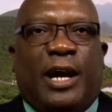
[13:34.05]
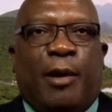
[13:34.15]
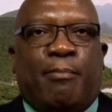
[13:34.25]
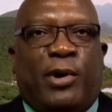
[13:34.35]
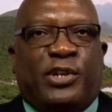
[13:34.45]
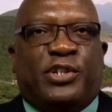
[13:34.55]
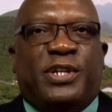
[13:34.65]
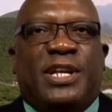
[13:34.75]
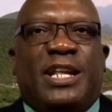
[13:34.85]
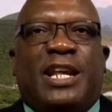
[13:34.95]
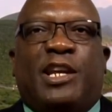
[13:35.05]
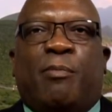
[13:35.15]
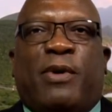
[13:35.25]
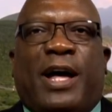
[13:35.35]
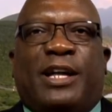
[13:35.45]
A much-needed
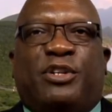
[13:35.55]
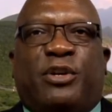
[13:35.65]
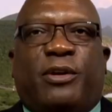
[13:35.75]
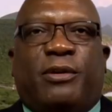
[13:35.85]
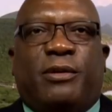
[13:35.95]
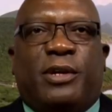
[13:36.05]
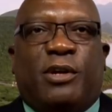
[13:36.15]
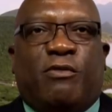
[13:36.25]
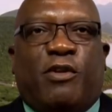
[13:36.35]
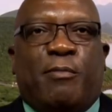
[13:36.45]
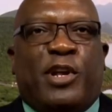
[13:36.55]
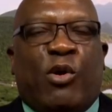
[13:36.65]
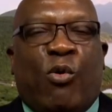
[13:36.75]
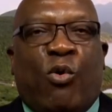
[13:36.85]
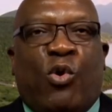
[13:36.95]
departure from the
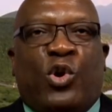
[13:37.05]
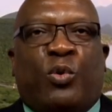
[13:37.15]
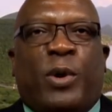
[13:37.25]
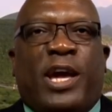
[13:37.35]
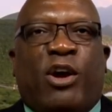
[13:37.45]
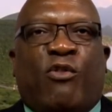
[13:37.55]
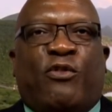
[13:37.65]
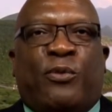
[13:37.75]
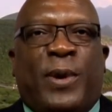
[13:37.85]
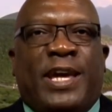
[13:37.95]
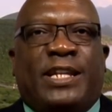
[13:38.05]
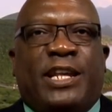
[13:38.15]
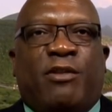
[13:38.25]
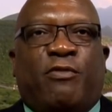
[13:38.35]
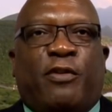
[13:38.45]
old way of
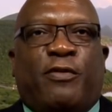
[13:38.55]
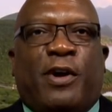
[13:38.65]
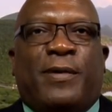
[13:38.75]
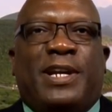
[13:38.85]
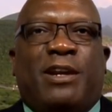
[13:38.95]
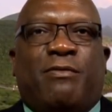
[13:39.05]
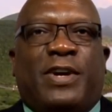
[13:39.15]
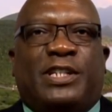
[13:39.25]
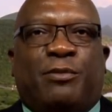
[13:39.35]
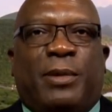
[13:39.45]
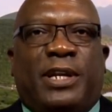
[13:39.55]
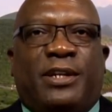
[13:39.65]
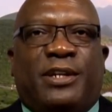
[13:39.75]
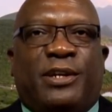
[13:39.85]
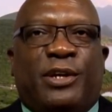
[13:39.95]
waiting for foreign
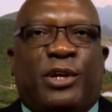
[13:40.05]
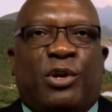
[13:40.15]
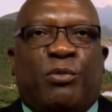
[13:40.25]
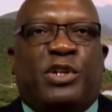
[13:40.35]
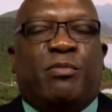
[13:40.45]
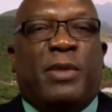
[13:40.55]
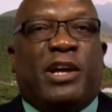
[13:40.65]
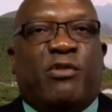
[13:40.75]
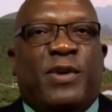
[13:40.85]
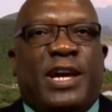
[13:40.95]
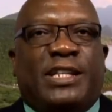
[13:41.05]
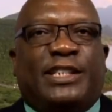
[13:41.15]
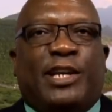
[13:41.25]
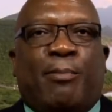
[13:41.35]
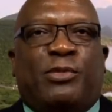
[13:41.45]
investment, which may create
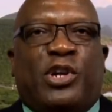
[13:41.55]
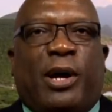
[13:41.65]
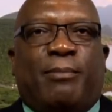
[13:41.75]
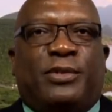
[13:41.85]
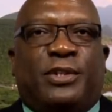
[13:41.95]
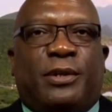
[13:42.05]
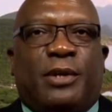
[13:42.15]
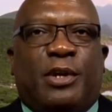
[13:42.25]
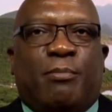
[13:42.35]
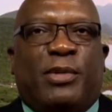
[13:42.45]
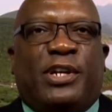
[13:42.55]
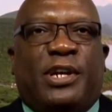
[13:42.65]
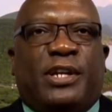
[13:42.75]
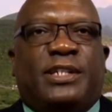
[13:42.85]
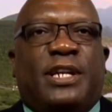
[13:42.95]
some jobs, but
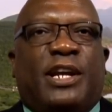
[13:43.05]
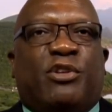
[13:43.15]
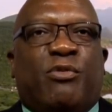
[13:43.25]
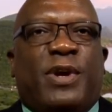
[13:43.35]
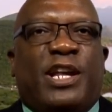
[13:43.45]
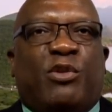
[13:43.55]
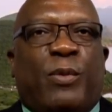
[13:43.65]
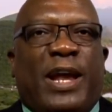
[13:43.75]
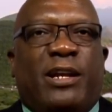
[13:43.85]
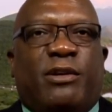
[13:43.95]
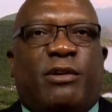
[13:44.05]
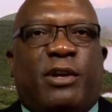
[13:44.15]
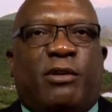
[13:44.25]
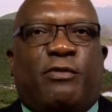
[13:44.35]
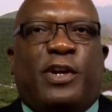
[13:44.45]
does not create wealth
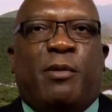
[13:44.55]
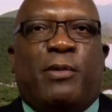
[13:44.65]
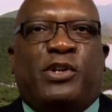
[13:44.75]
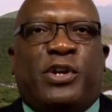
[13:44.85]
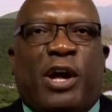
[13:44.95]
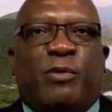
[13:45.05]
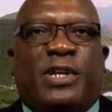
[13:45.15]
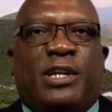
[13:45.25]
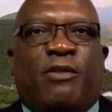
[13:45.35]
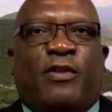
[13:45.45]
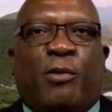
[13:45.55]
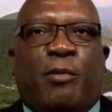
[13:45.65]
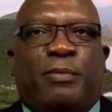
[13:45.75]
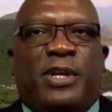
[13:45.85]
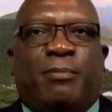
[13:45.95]
for the majority of
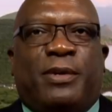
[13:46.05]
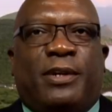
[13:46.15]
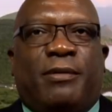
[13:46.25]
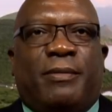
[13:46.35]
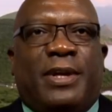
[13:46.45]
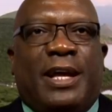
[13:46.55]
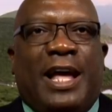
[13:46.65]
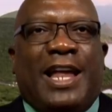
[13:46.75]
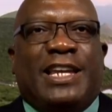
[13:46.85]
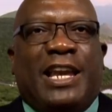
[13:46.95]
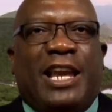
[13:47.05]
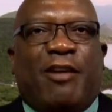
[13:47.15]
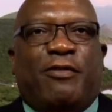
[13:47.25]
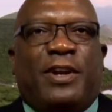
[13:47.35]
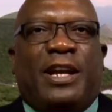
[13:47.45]
our people at the
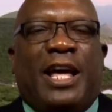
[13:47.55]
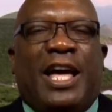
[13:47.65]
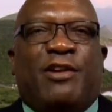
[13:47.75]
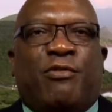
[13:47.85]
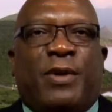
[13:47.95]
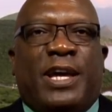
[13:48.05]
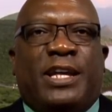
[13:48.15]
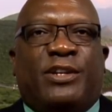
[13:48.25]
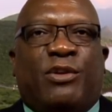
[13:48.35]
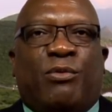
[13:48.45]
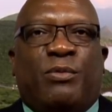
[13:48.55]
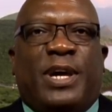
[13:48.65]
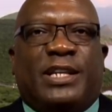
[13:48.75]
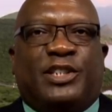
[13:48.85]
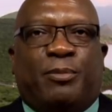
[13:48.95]
level and rate
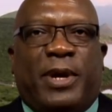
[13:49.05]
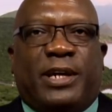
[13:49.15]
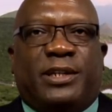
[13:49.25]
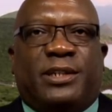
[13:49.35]
we expect.